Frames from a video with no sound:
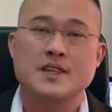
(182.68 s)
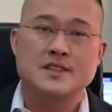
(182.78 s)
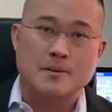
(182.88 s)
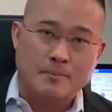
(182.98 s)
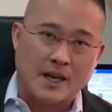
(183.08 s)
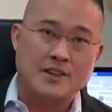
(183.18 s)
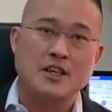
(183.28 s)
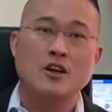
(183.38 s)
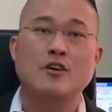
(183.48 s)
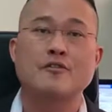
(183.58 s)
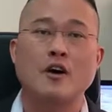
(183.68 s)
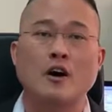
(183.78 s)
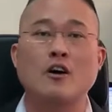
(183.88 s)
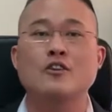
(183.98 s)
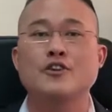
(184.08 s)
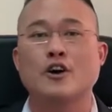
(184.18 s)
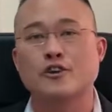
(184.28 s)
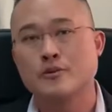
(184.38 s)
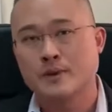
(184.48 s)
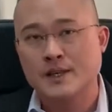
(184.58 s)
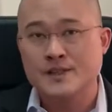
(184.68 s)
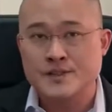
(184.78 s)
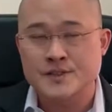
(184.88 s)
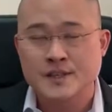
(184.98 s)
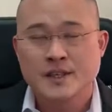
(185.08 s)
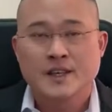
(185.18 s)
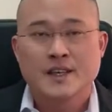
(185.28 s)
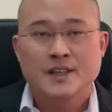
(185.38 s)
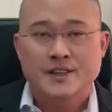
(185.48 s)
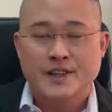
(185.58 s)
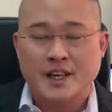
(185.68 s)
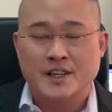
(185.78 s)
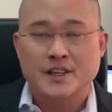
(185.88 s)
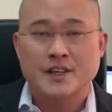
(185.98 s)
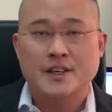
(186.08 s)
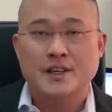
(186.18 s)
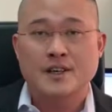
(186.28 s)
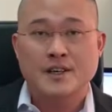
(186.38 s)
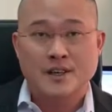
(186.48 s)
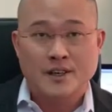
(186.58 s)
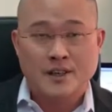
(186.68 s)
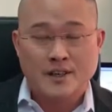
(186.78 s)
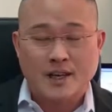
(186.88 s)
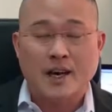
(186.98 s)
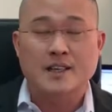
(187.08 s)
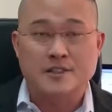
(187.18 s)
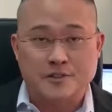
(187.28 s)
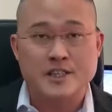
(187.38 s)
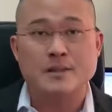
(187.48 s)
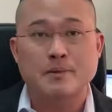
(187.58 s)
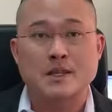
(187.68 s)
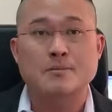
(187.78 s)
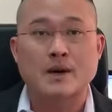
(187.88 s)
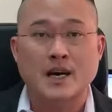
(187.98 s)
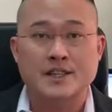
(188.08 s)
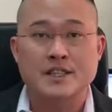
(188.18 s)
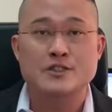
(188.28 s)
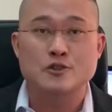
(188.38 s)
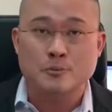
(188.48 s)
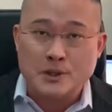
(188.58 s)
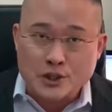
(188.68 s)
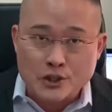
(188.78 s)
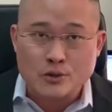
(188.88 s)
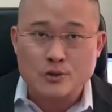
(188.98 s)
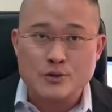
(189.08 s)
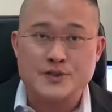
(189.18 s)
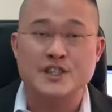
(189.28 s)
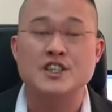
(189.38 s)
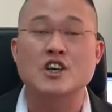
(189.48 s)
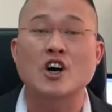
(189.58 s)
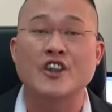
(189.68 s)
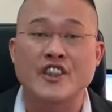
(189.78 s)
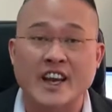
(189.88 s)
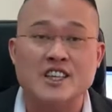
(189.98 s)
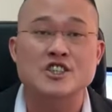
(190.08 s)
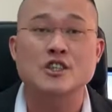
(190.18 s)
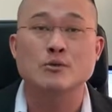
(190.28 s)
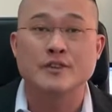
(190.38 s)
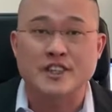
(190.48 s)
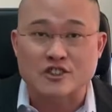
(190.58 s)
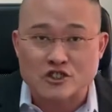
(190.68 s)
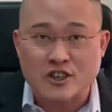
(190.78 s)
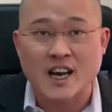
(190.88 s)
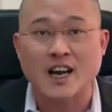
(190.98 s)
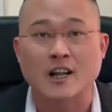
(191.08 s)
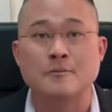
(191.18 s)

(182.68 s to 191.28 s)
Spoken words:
a bundle of all documents that are agreed by the parties to be used in connection with the trial.